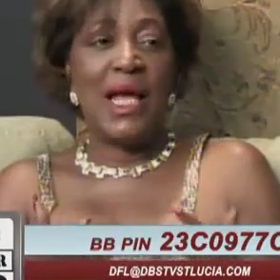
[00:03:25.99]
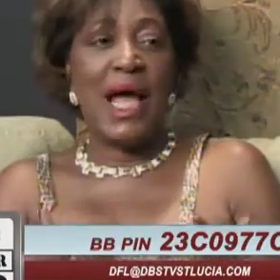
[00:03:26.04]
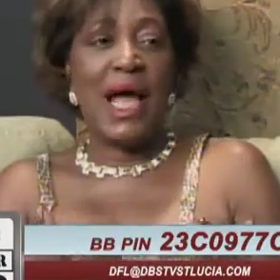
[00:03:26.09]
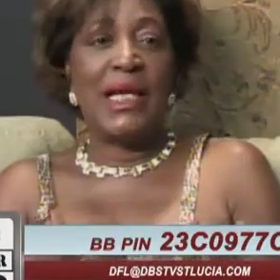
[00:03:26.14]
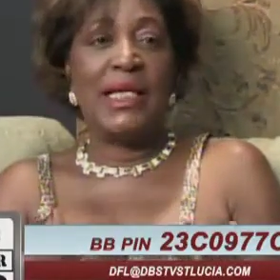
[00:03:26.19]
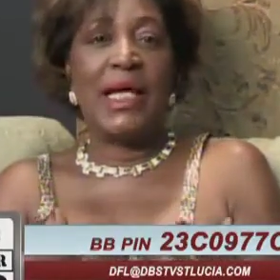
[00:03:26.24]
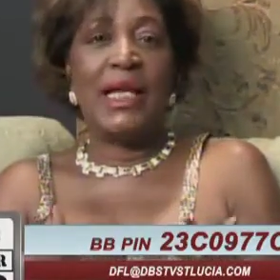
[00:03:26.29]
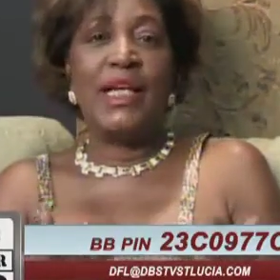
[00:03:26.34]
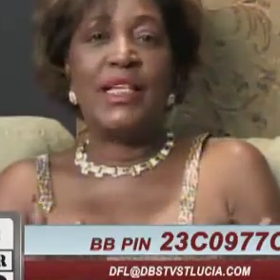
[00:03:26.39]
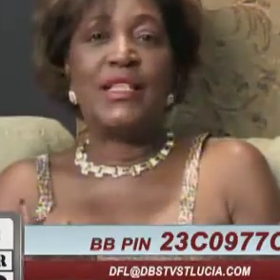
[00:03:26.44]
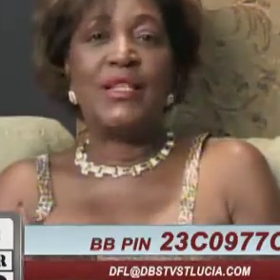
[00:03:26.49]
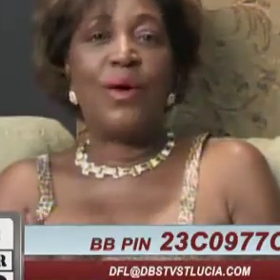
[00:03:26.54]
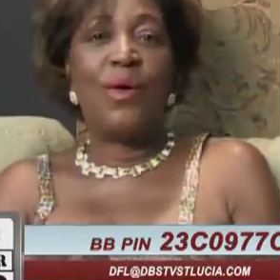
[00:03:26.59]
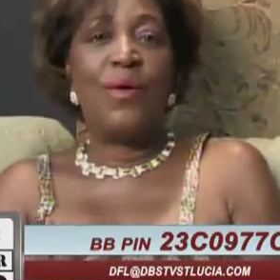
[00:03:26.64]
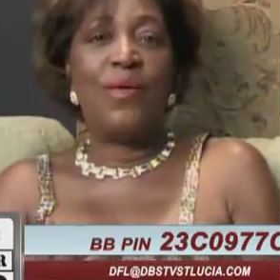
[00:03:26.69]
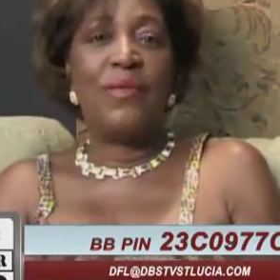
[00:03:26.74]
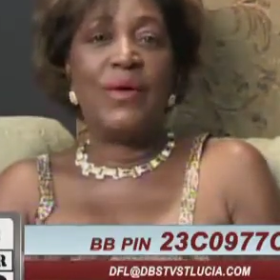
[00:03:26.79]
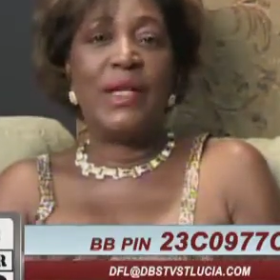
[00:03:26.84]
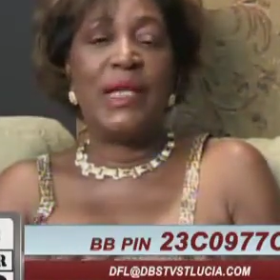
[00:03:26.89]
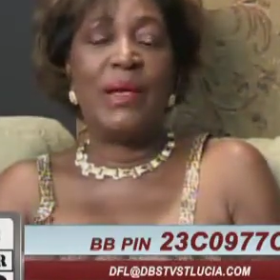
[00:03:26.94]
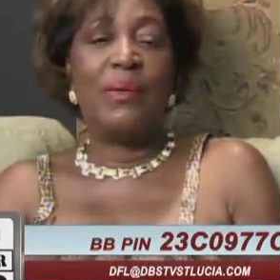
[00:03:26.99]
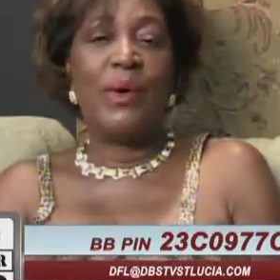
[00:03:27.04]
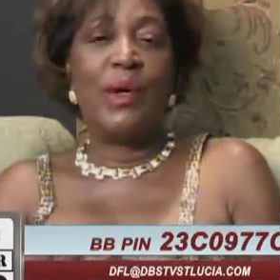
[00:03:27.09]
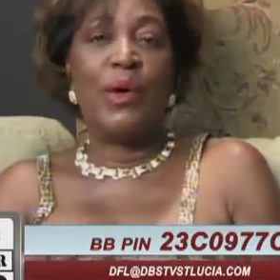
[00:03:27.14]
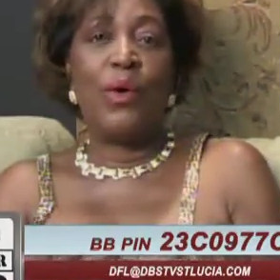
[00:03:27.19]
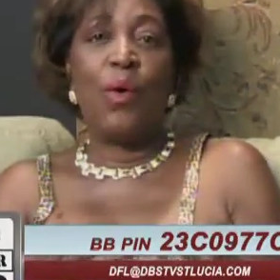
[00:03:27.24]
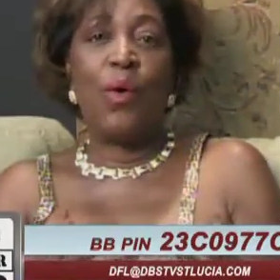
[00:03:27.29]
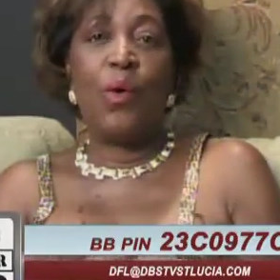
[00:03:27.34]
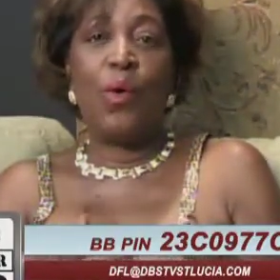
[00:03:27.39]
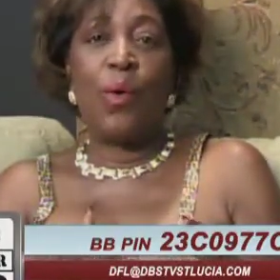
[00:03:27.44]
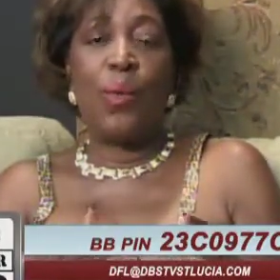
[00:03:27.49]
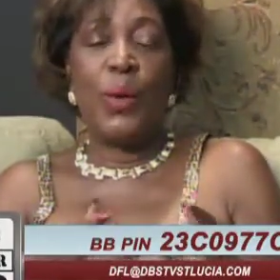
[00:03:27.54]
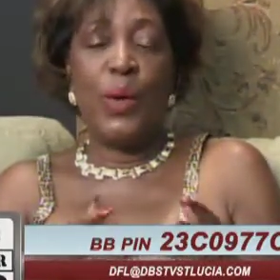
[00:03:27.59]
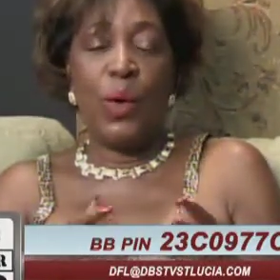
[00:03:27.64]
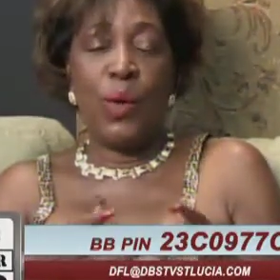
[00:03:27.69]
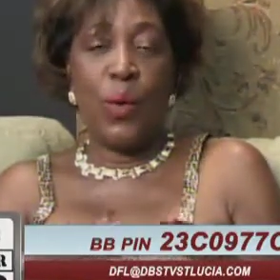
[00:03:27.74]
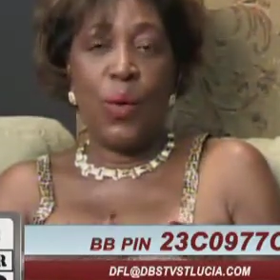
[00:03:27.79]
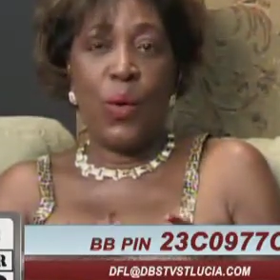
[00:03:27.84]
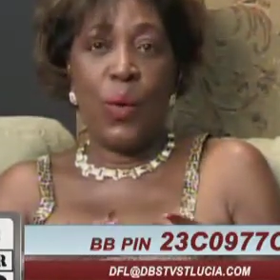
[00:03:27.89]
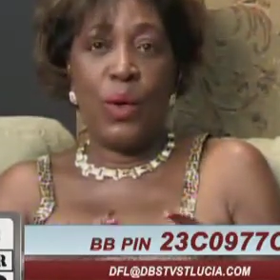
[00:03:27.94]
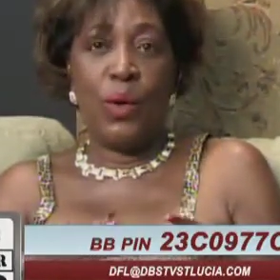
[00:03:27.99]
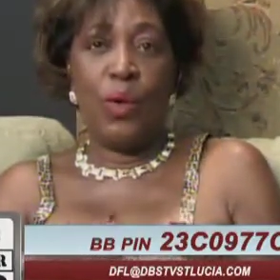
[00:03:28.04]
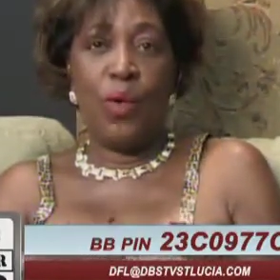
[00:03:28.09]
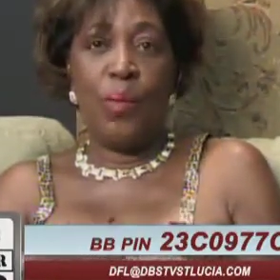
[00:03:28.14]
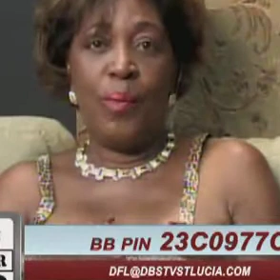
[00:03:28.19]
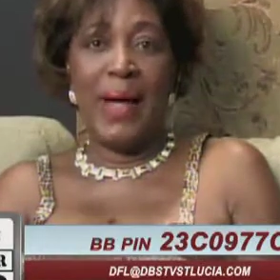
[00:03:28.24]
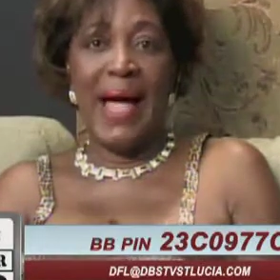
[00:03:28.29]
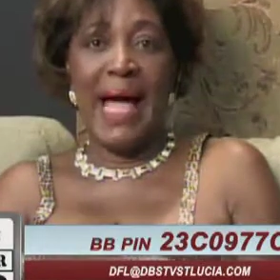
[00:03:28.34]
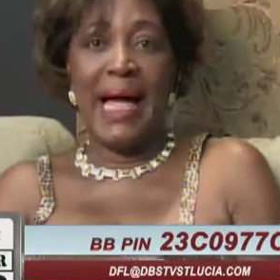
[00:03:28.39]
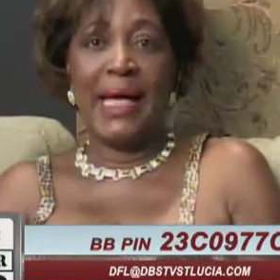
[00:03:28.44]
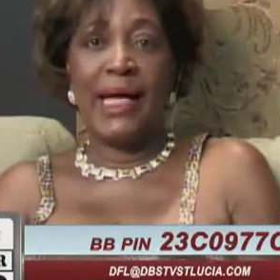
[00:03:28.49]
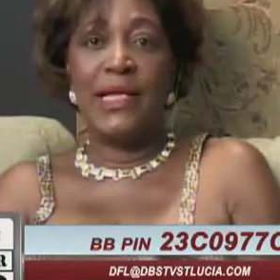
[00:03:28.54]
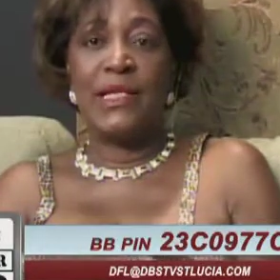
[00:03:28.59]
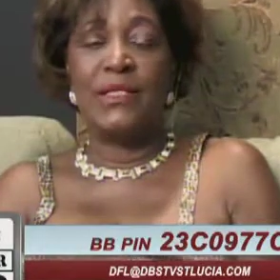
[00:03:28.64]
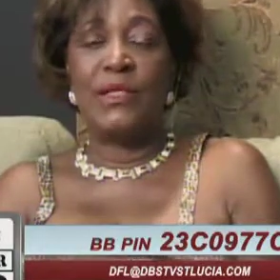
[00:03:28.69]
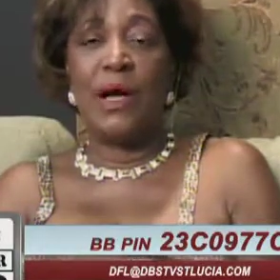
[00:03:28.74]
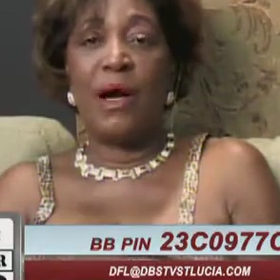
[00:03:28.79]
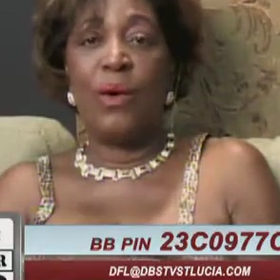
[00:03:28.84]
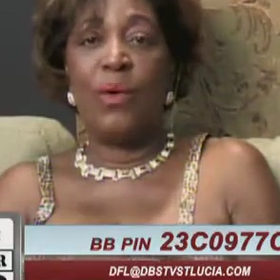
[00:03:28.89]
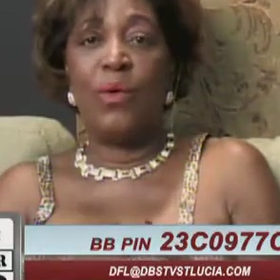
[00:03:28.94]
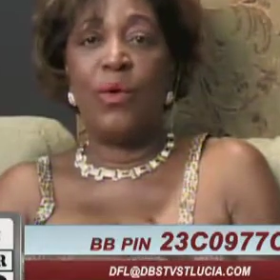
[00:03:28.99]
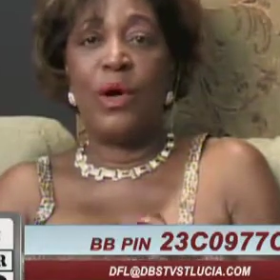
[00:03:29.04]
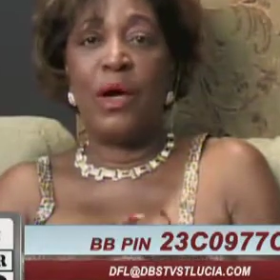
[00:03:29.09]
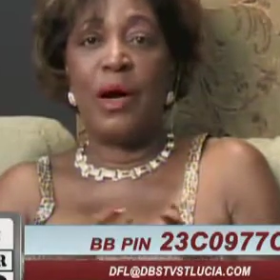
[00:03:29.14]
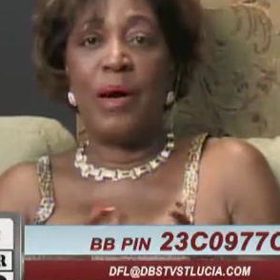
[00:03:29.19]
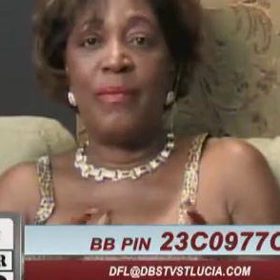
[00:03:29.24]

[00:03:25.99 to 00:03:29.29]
and then it's over, and then we all go back into our own